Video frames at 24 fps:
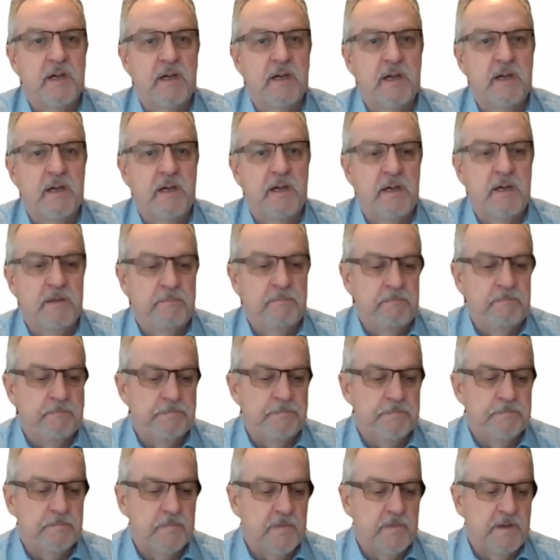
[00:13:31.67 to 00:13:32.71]
Um,
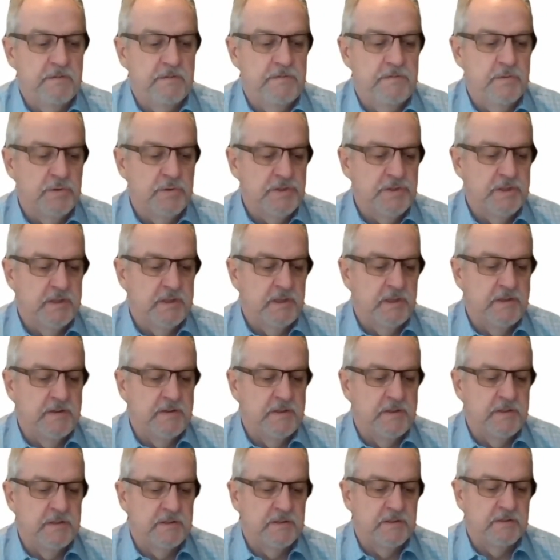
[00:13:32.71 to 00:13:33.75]
fortunately,
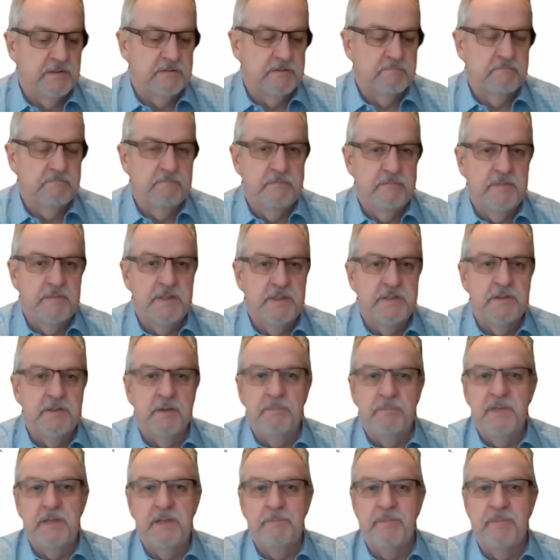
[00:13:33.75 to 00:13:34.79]
there's, there's not
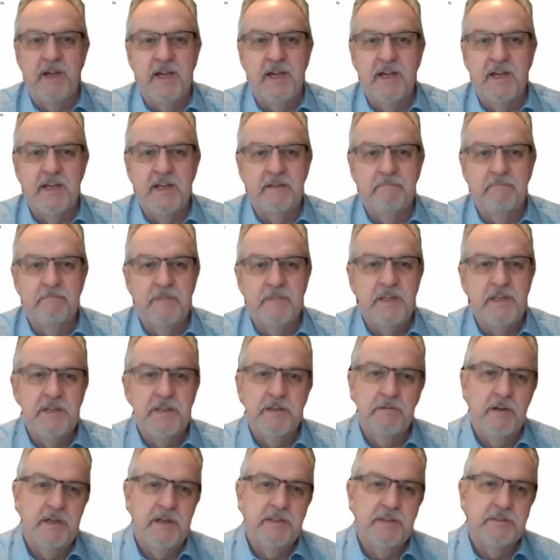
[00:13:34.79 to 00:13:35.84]
many bad
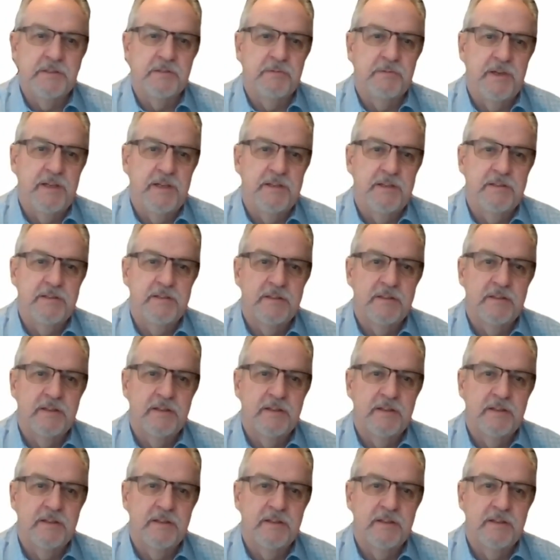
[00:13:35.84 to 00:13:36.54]
integrators around.